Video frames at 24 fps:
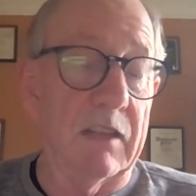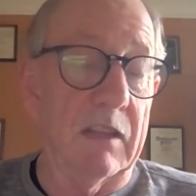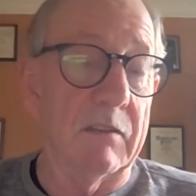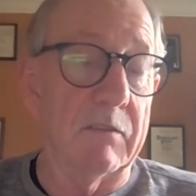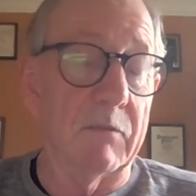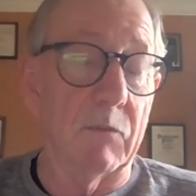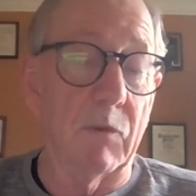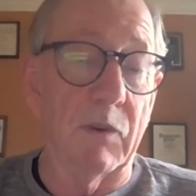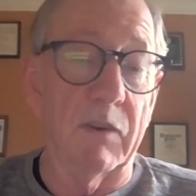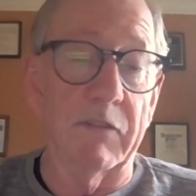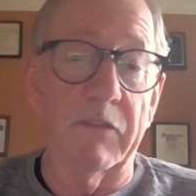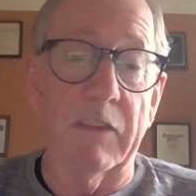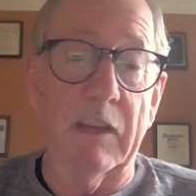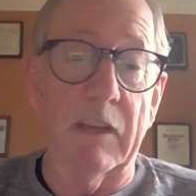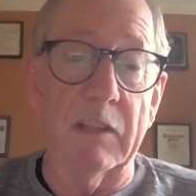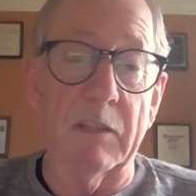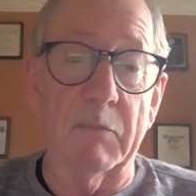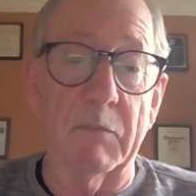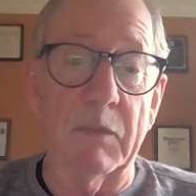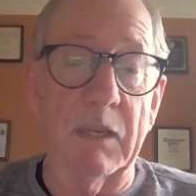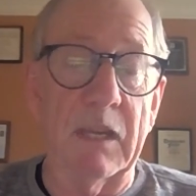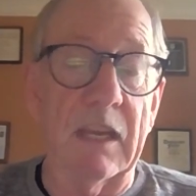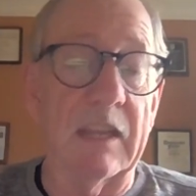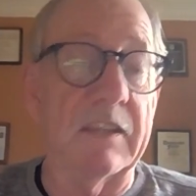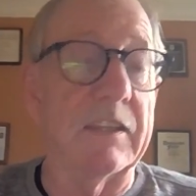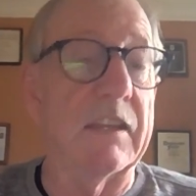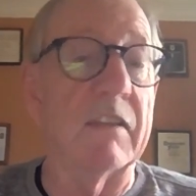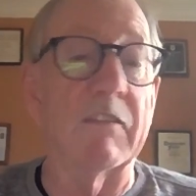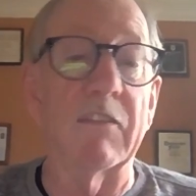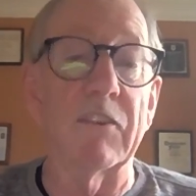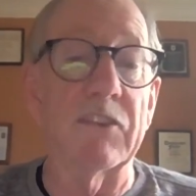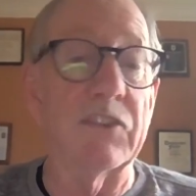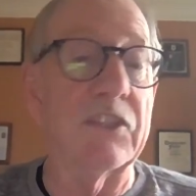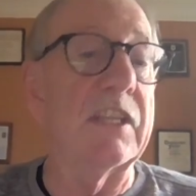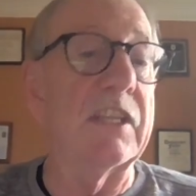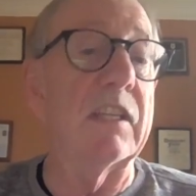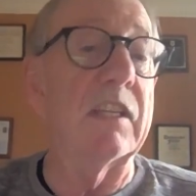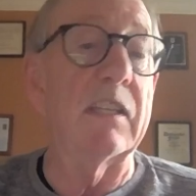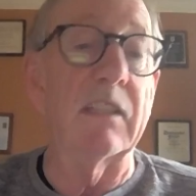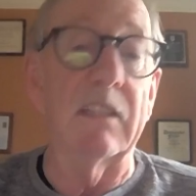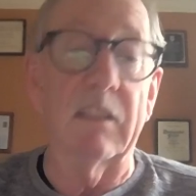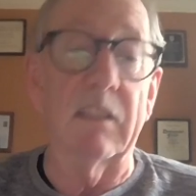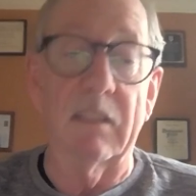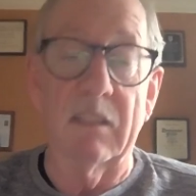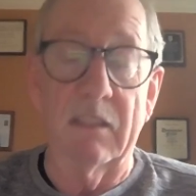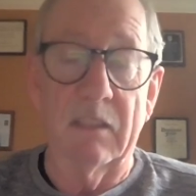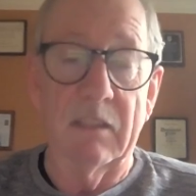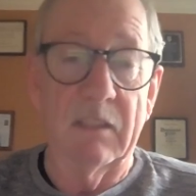that were infecting me had never
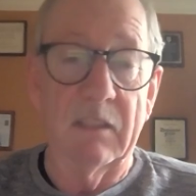seen